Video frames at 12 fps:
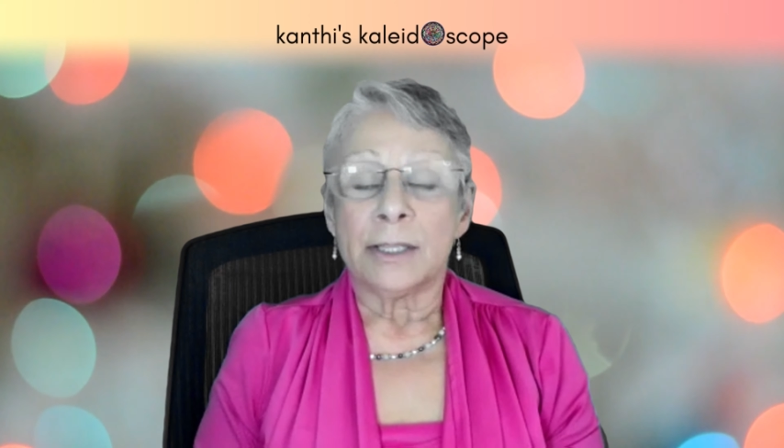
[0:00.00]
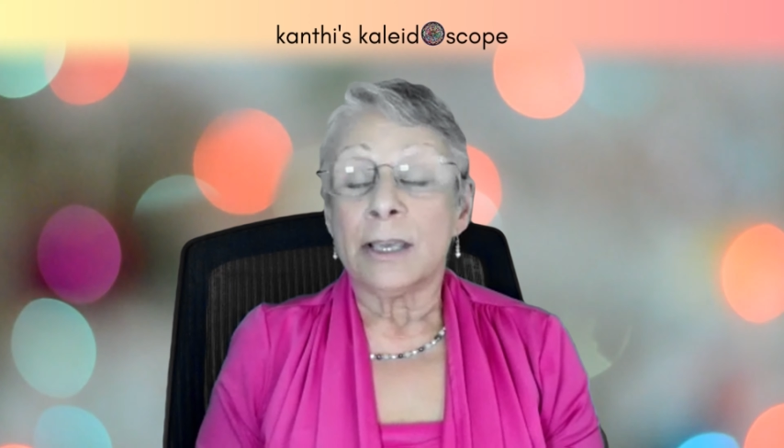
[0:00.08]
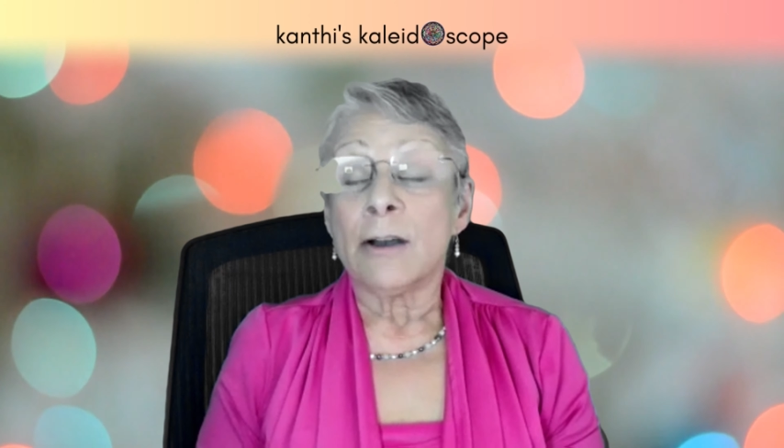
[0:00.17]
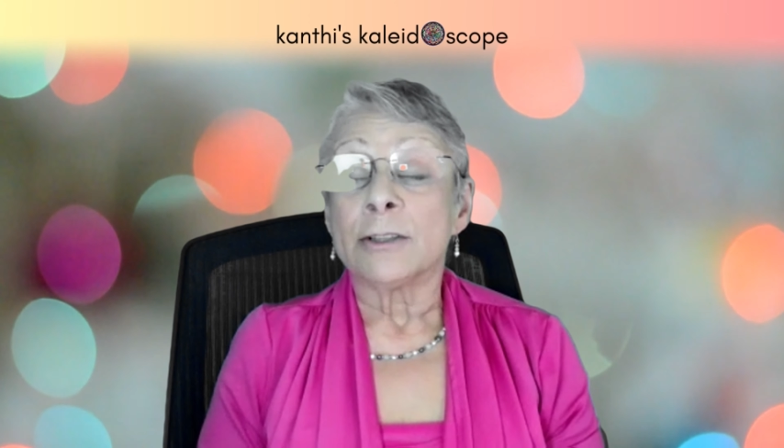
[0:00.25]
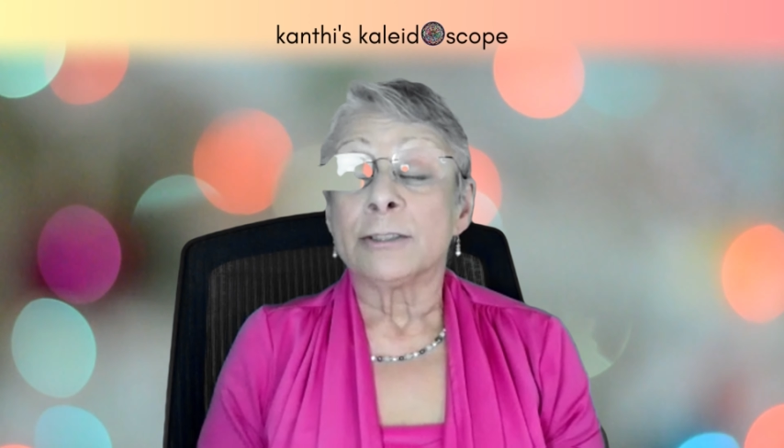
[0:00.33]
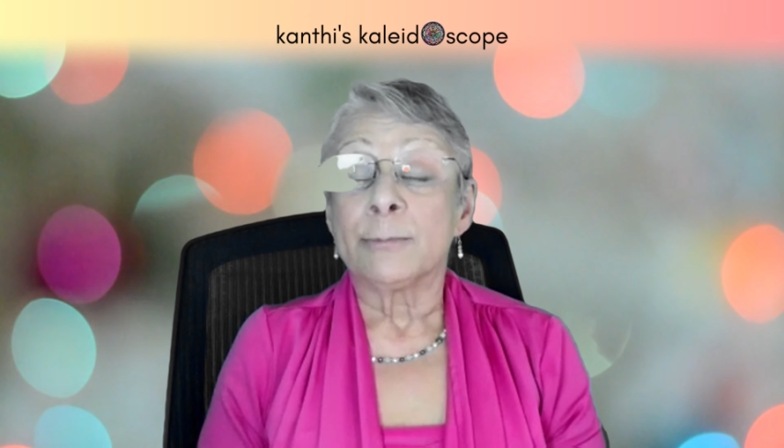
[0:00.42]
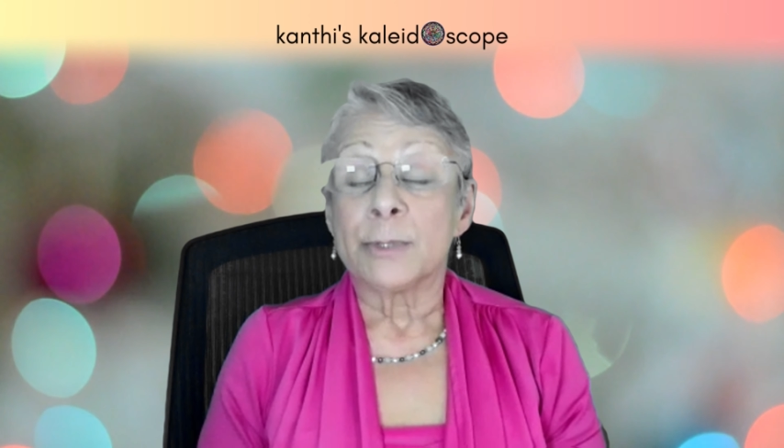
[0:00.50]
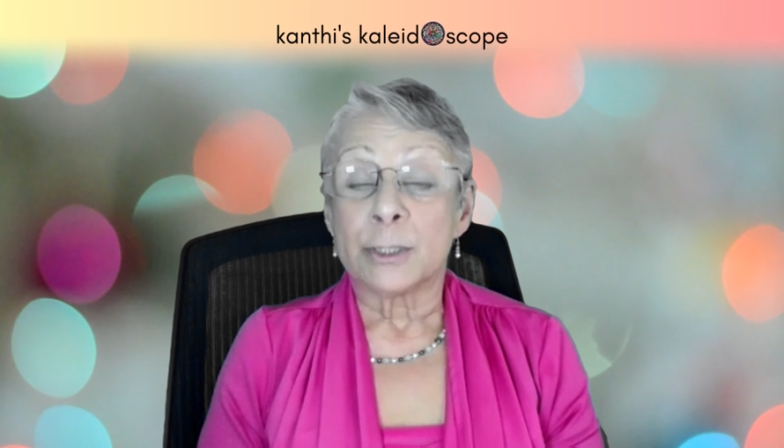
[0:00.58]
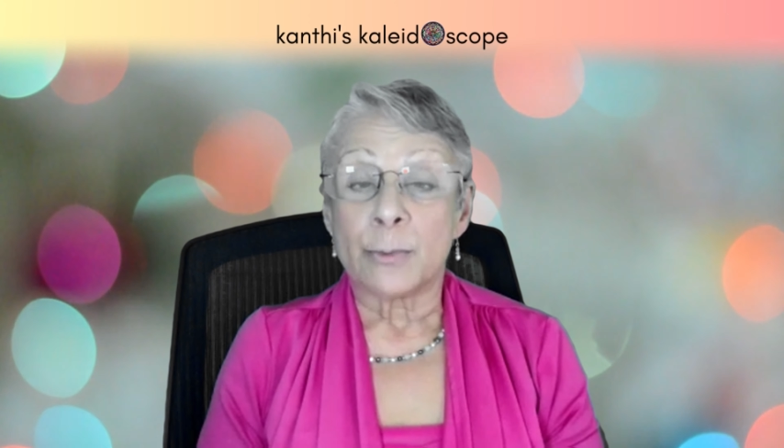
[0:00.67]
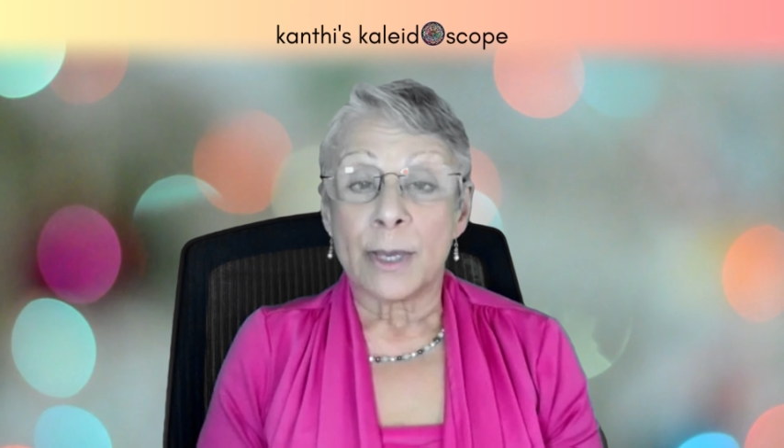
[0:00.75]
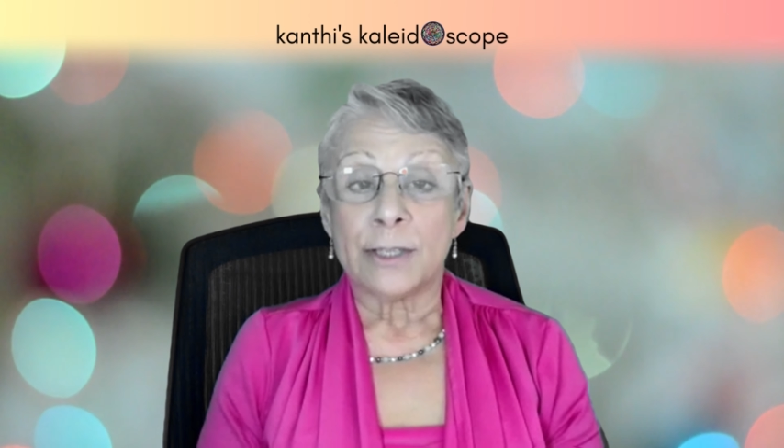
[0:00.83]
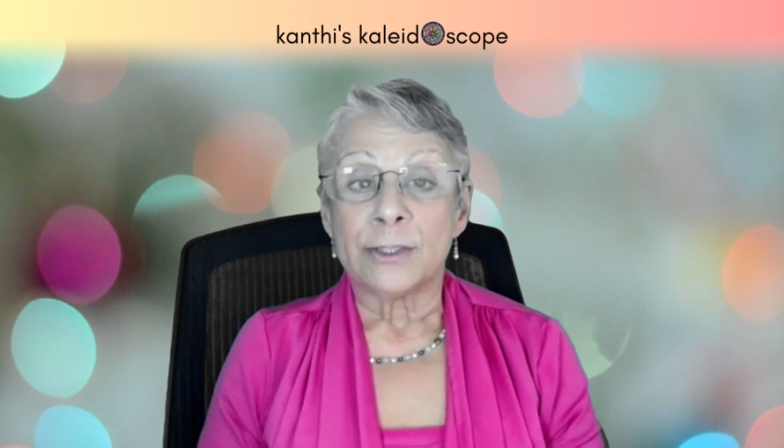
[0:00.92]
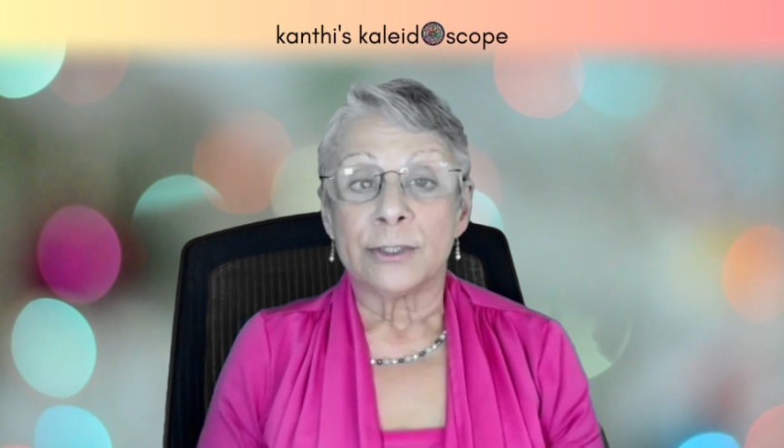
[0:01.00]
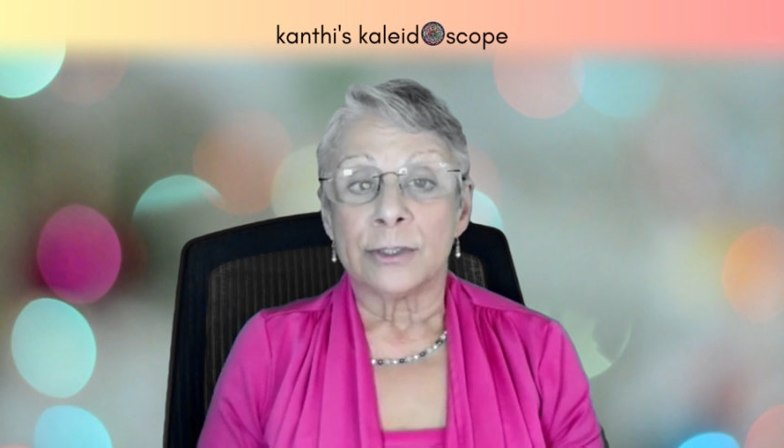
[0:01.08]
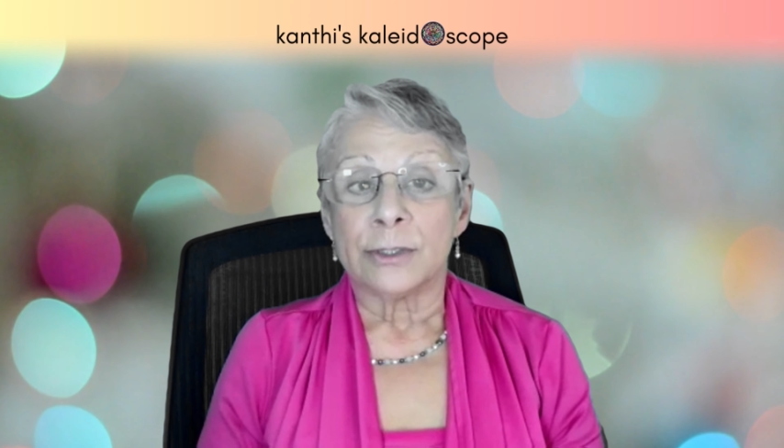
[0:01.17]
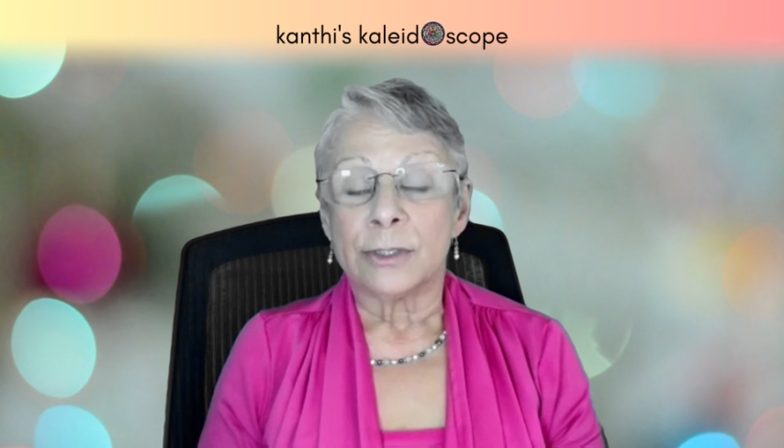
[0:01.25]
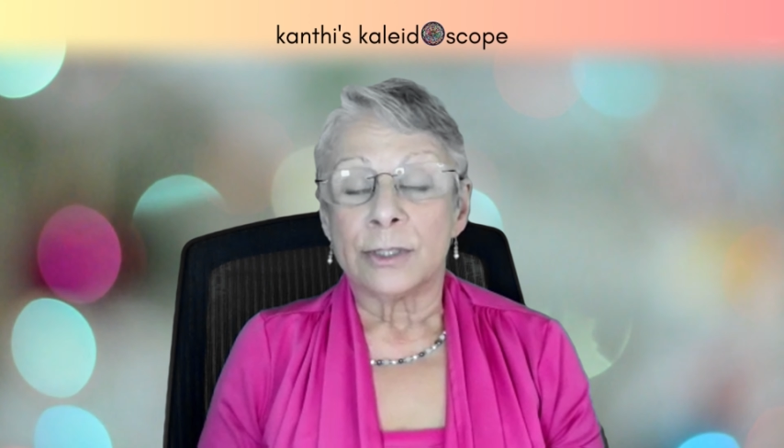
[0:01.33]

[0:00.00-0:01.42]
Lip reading: the art of persuasion,